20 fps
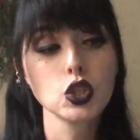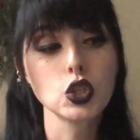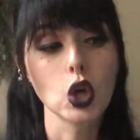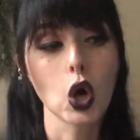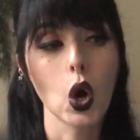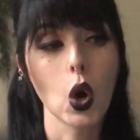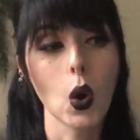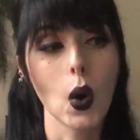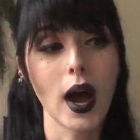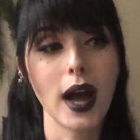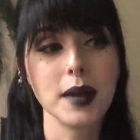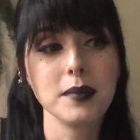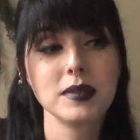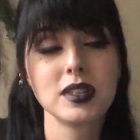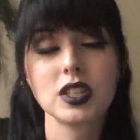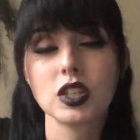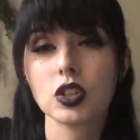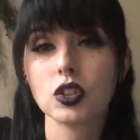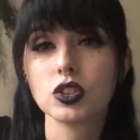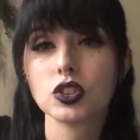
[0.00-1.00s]
So I'm
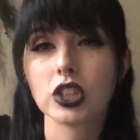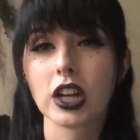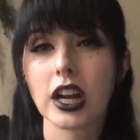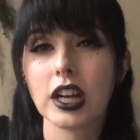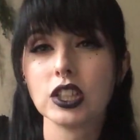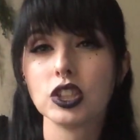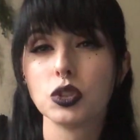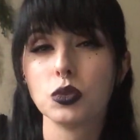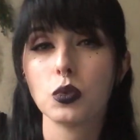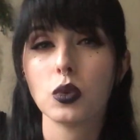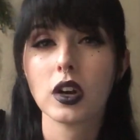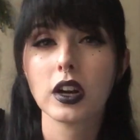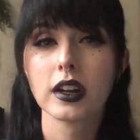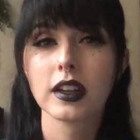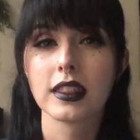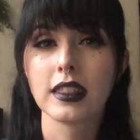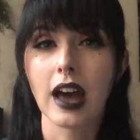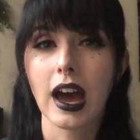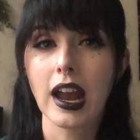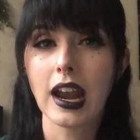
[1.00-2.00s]
still trying to
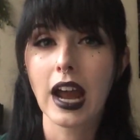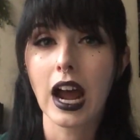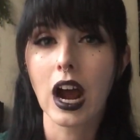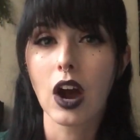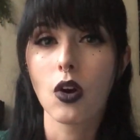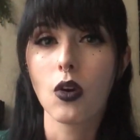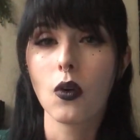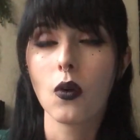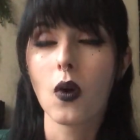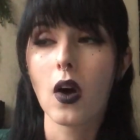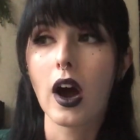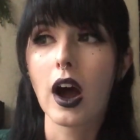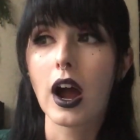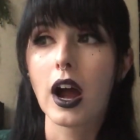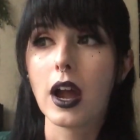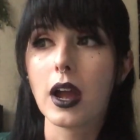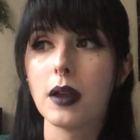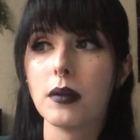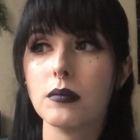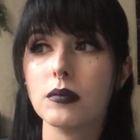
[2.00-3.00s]
work that out.
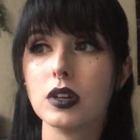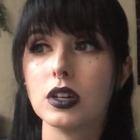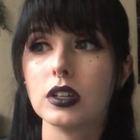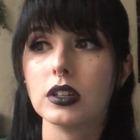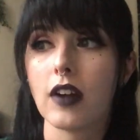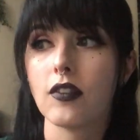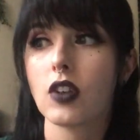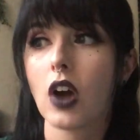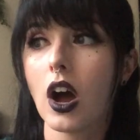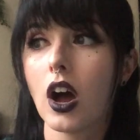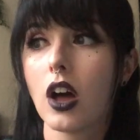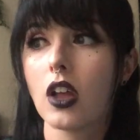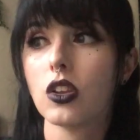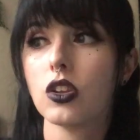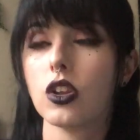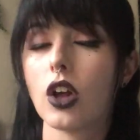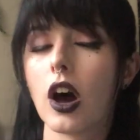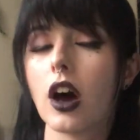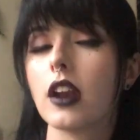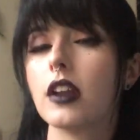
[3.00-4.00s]
I've got a
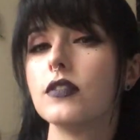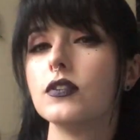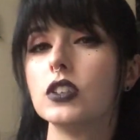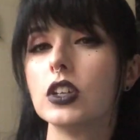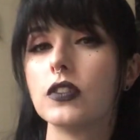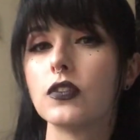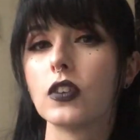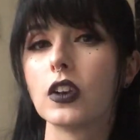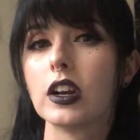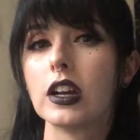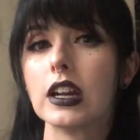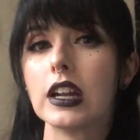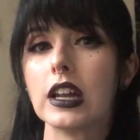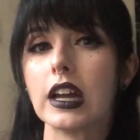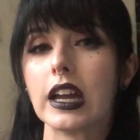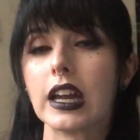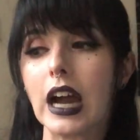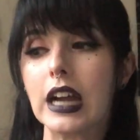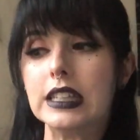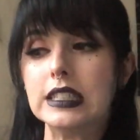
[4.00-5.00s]
lot of different
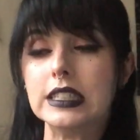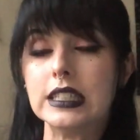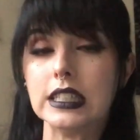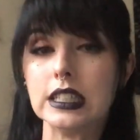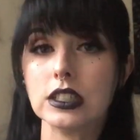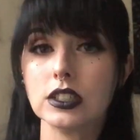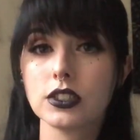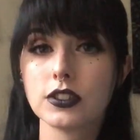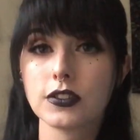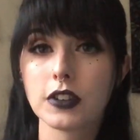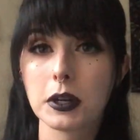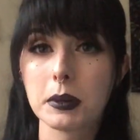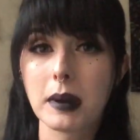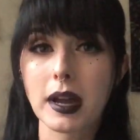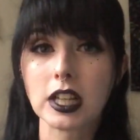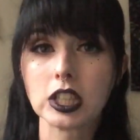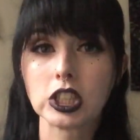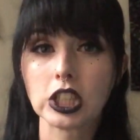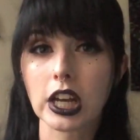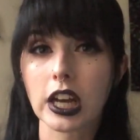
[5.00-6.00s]
like ideas for
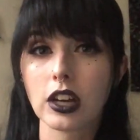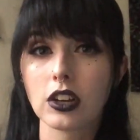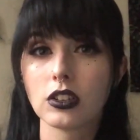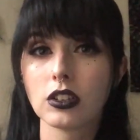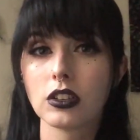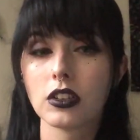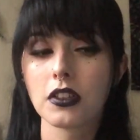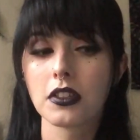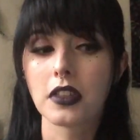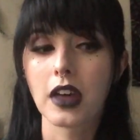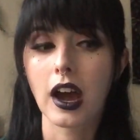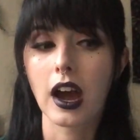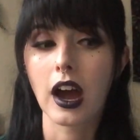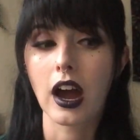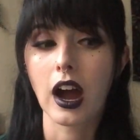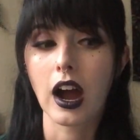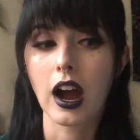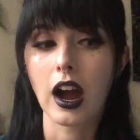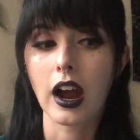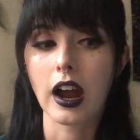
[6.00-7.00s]
my channel
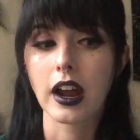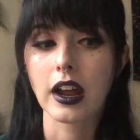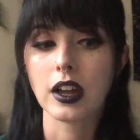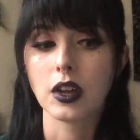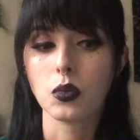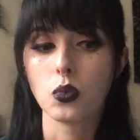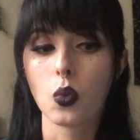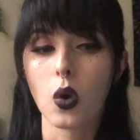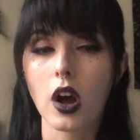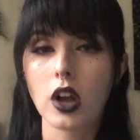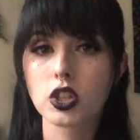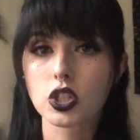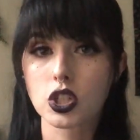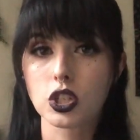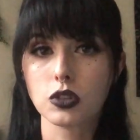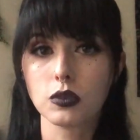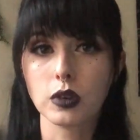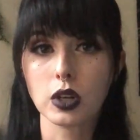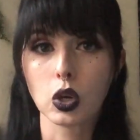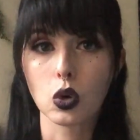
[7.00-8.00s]
that I want
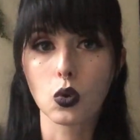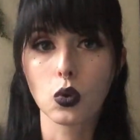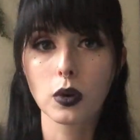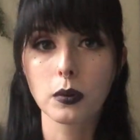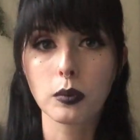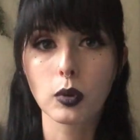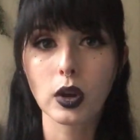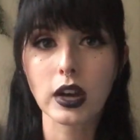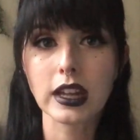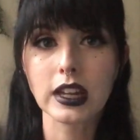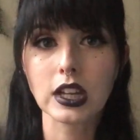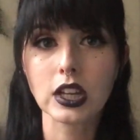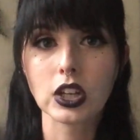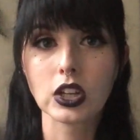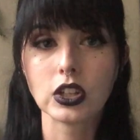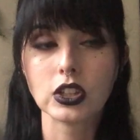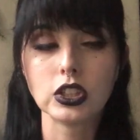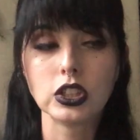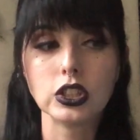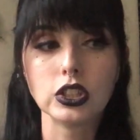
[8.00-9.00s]
to incorporate
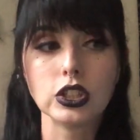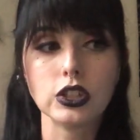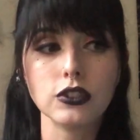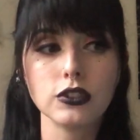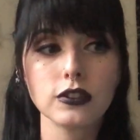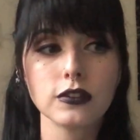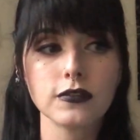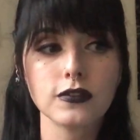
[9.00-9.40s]
here in the near